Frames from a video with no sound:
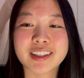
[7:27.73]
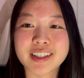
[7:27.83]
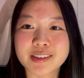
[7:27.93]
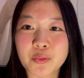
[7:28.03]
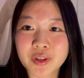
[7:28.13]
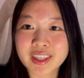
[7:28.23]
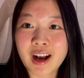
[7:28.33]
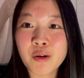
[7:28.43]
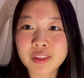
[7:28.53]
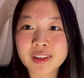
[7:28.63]
Because
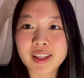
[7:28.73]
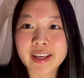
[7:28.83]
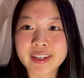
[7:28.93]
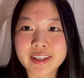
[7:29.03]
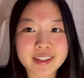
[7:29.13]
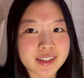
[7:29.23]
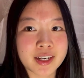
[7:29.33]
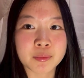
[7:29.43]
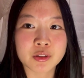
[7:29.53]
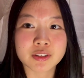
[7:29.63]
without the lighting that
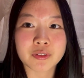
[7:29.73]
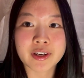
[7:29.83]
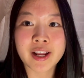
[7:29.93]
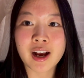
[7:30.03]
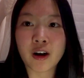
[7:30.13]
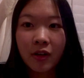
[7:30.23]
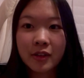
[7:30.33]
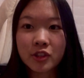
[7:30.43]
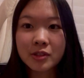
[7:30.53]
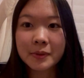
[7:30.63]
I'm using right now,
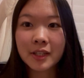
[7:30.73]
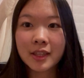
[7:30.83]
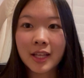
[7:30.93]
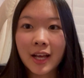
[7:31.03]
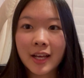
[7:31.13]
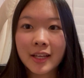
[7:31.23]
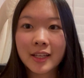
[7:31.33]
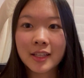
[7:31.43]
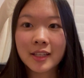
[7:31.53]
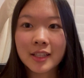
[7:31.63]
it'd just be like that.
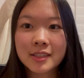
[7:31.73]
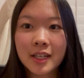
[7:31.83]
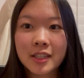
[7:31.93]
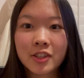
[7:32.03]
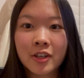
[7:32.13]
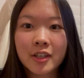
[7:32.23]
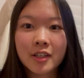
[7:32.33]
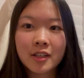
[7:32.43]
And that's kind of dark.